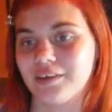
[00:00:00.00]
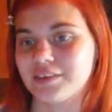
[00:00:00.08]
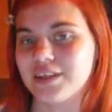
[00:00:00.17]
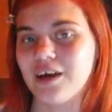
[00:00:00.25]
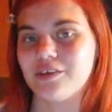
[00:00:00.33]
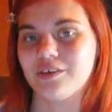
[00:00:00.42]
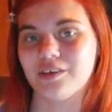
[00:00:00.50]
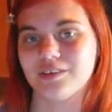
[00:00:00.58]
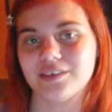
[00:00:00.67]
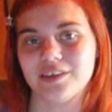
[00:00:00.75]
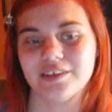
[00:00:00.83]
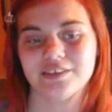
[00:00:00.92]

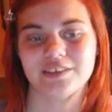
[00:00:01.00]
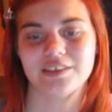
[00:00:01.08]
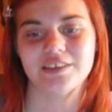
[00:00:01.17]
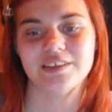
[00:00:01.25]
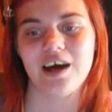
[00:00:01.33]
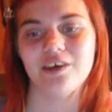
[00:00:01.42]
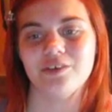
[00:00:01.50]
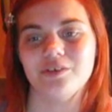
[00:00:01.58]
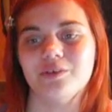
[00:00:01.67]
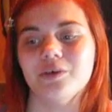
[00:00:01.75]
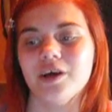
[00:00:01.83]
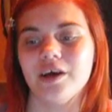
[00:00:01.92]
It's how
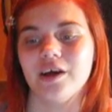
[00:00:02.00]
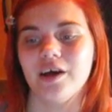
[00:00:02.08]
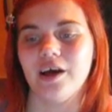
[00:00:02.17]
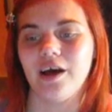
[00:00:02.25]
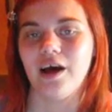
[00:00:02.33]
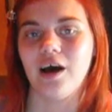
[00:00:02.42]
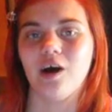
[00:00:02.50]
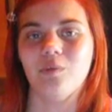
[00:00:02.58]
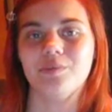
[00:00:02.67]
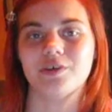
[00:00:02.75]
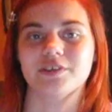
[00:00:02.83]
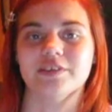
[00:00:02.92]
you
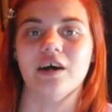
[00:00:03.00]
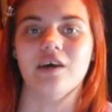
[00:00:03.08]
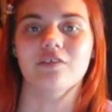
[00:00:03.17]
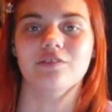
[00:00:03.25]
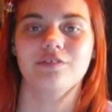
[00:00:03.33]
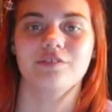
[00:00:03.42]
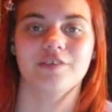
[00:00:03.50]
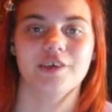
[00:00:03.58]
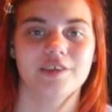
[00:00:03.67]
help yourself